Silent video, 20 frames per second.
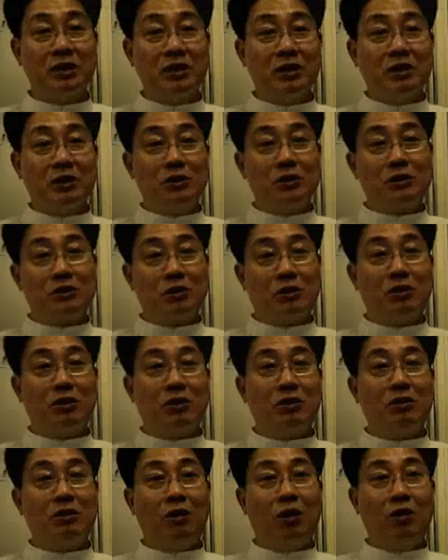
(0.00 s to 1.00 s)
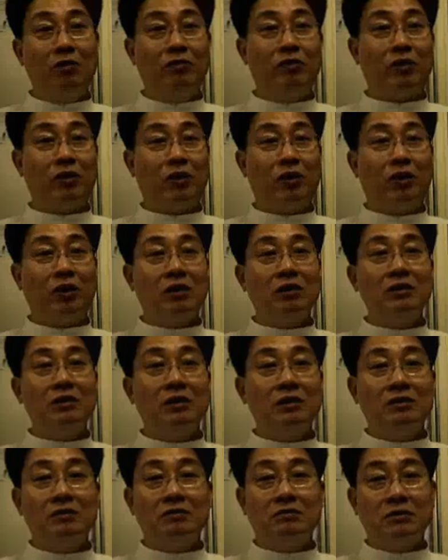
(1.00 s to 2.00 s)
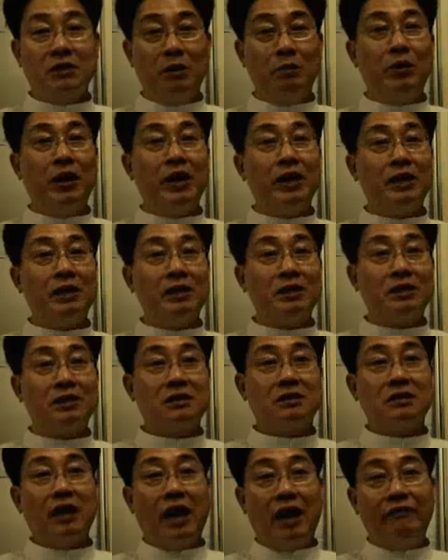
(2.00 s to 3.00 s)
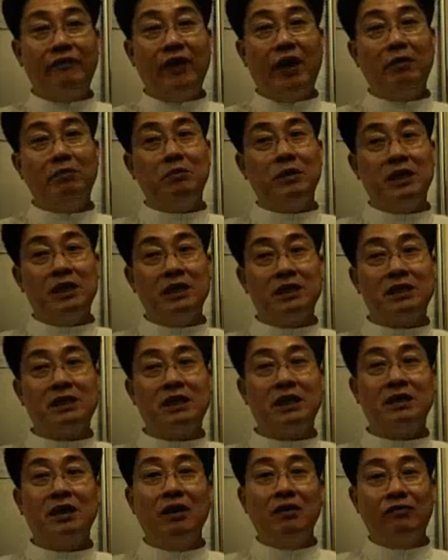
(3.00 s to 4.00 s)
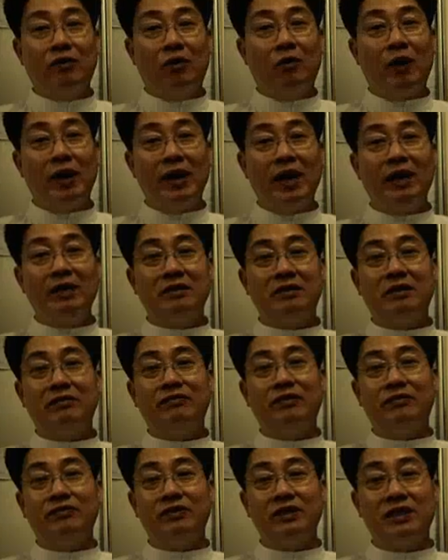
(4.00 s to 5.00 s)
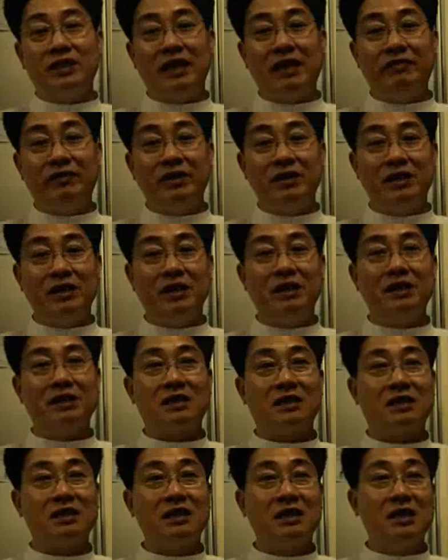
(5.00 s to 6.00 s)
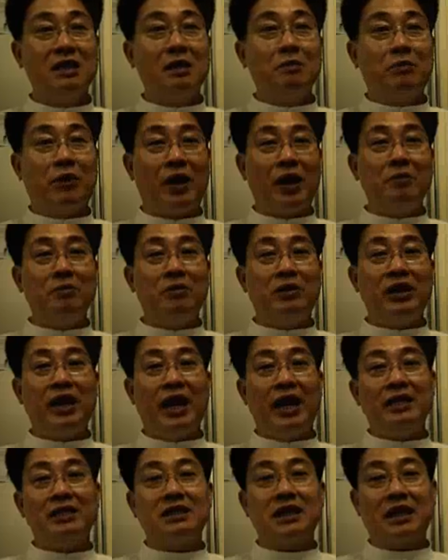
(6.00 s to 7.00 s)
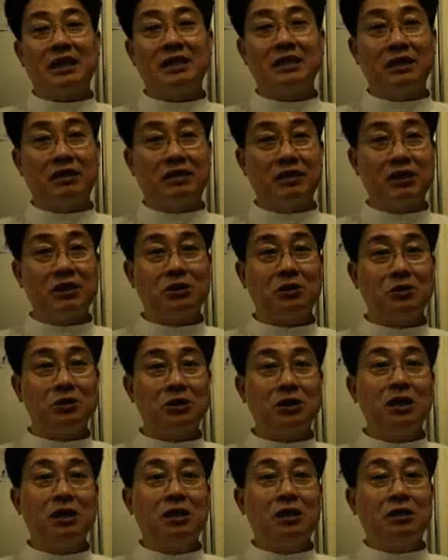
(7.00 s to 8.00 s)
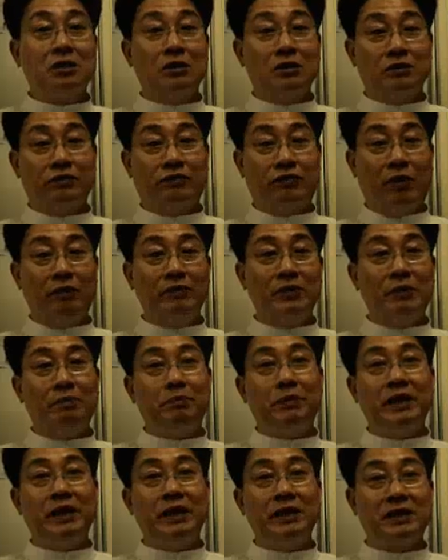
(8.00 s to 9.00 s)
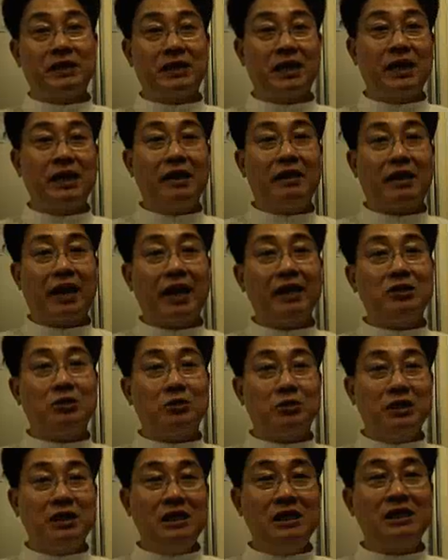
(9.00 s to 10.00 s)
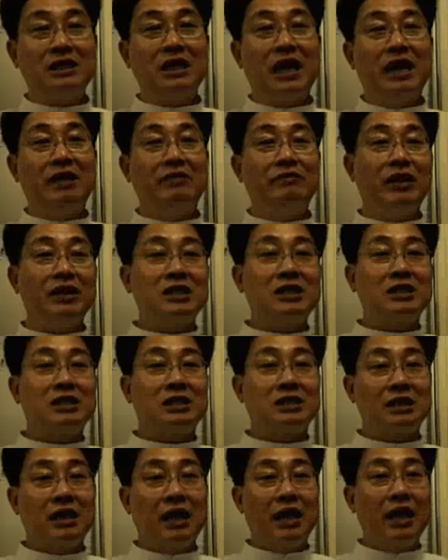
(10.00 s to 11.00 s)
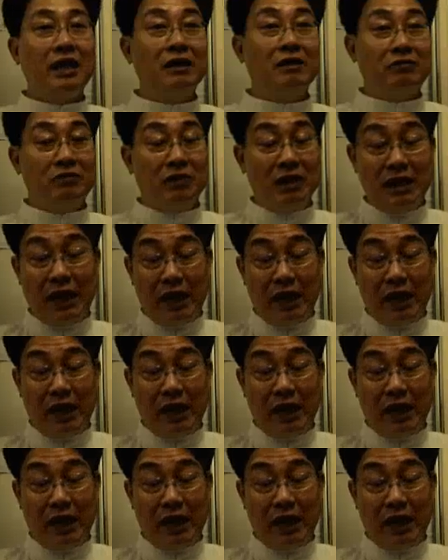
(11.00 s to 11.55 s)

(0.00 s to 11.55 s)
So overall, the brothers have administered for 157 years primary and secondary schools from the peninsula right to East and West, at